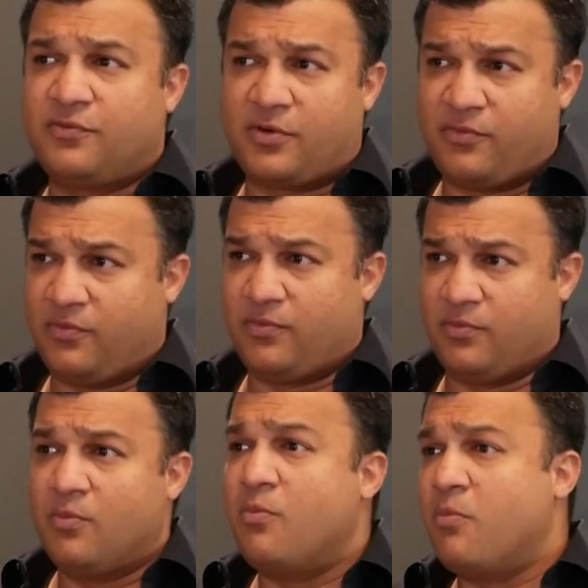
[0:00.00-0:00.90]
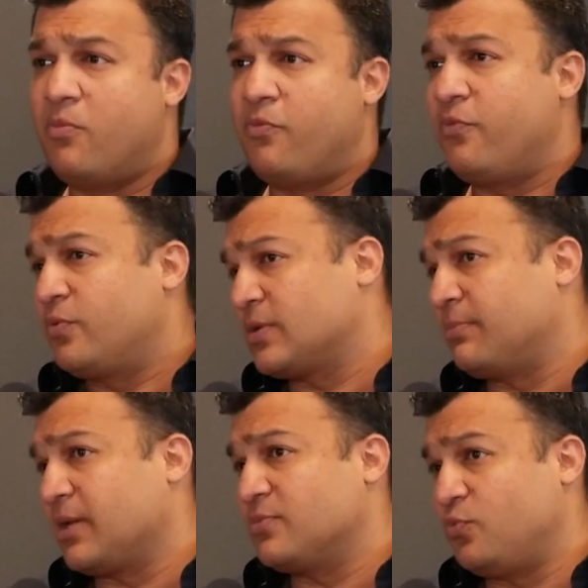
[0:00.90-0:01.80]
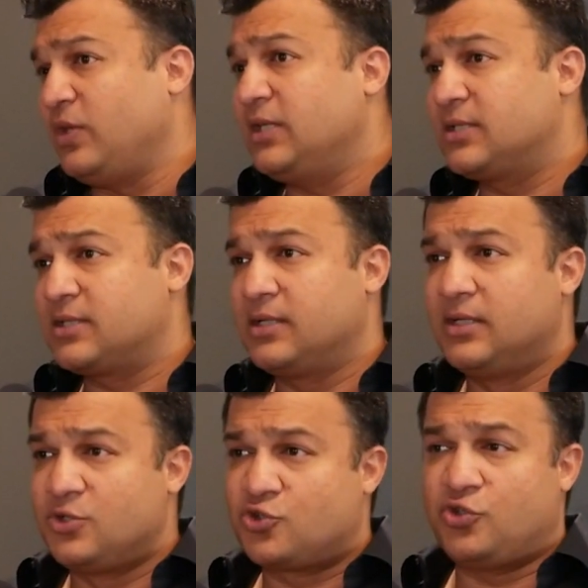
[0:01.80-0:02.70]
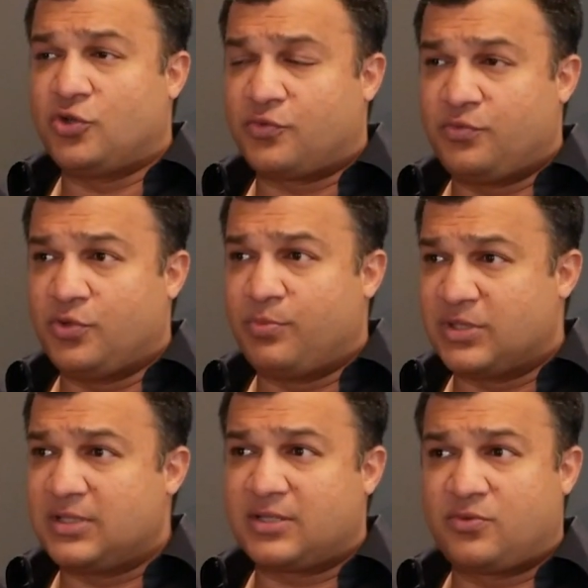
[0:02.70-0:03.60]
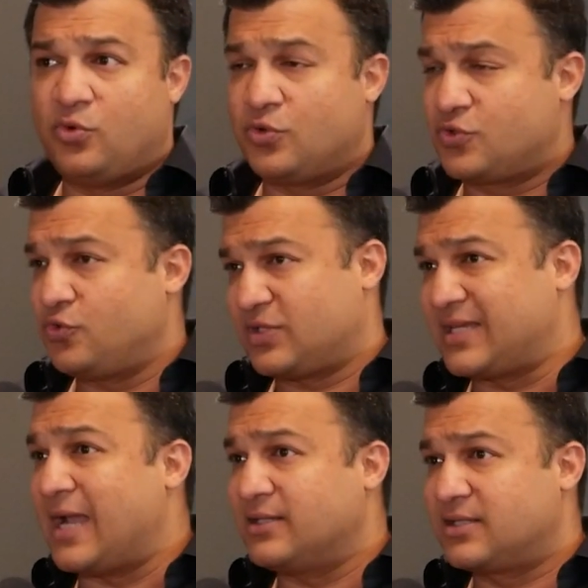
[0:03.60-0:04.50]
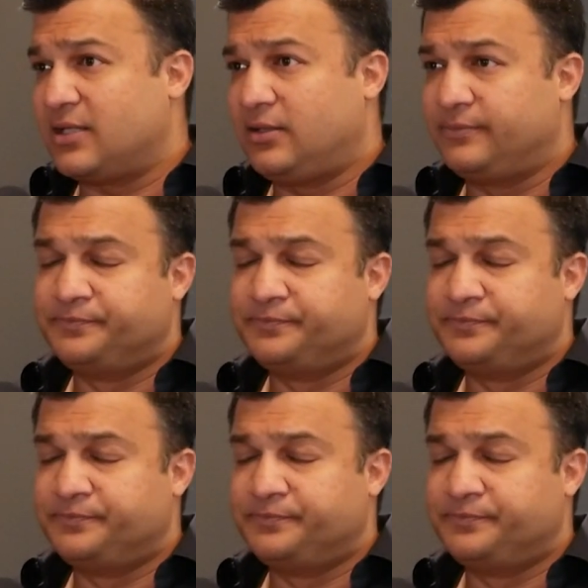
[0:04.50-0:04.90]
for sometimes weeks, so your business goes to standstill.